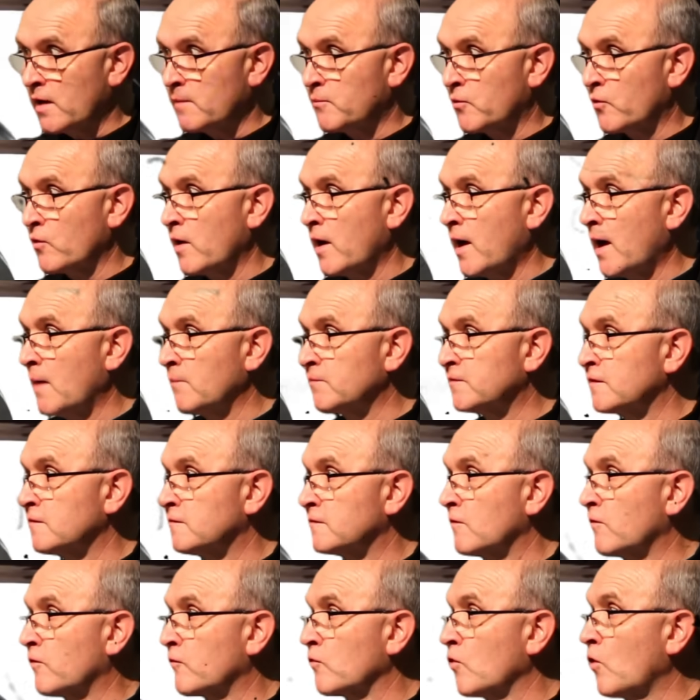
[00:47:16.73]
his mouth
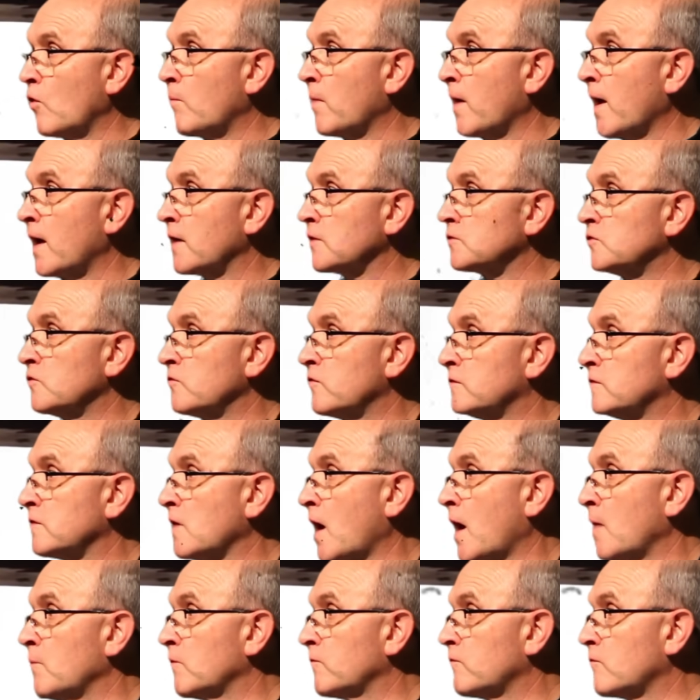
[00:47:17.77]
foaming with a
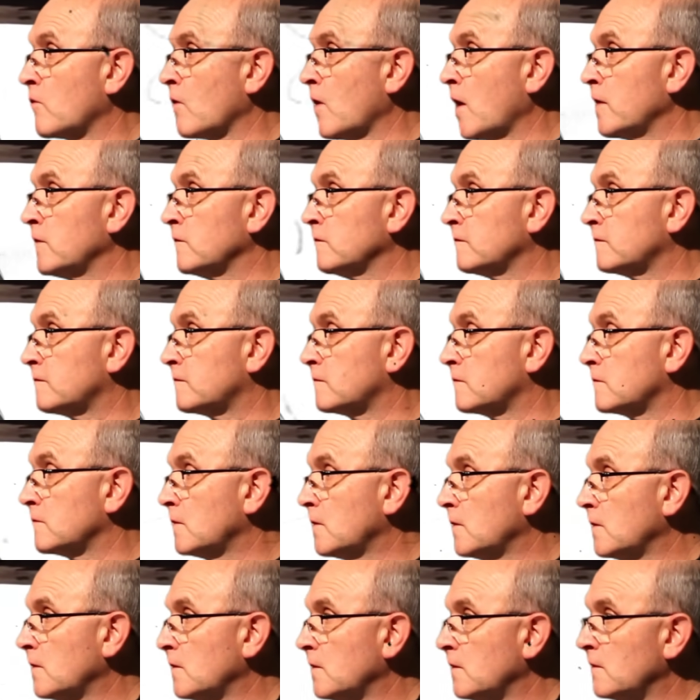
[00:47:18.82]
black, tar-like
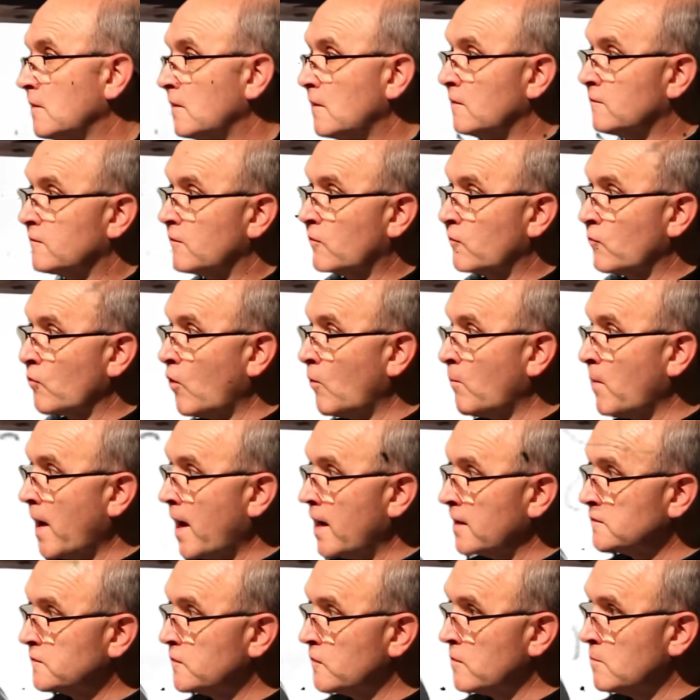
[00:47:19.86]
substance.
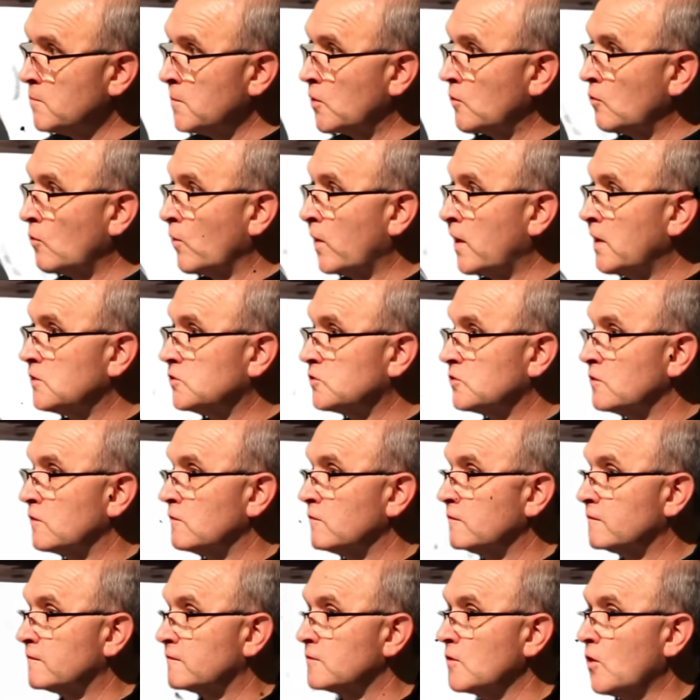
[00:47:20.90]
The voices screamed
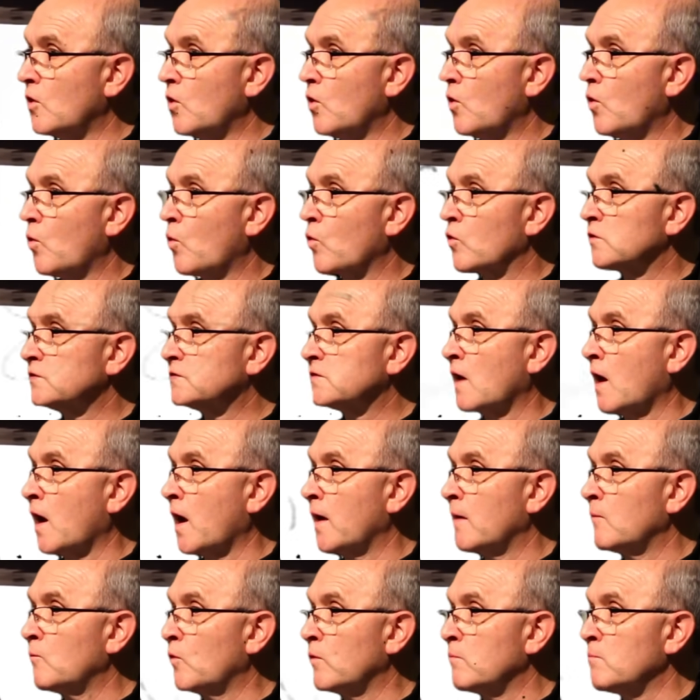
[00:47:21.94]
in unison,
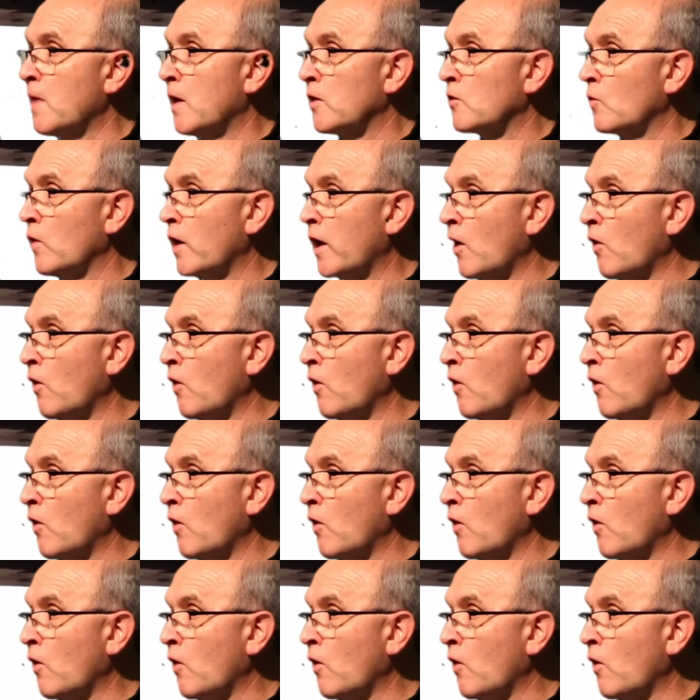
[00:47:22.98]
"She cannot